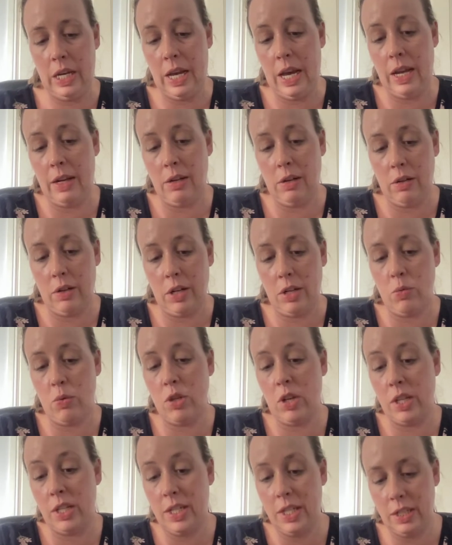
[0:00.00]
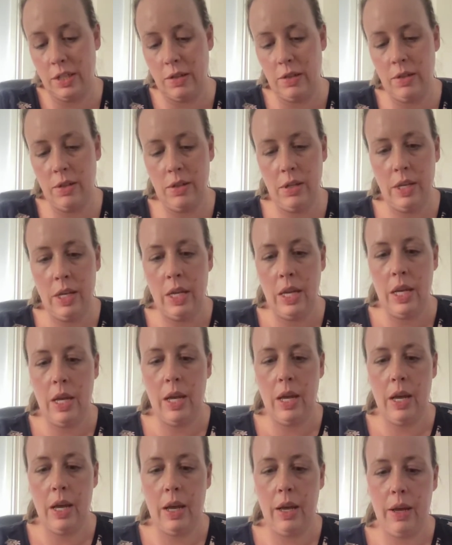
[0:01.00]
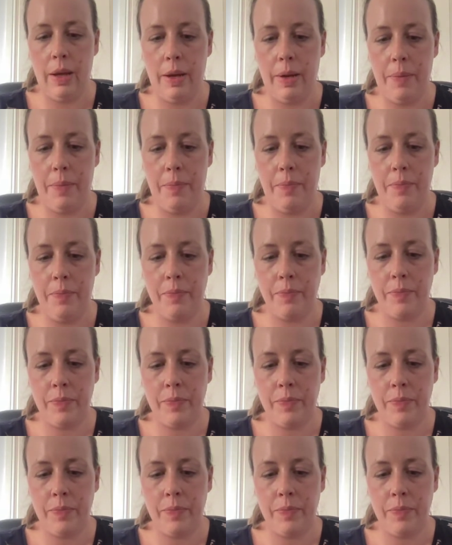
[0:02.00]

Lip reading: hand luggage, which I didn't. But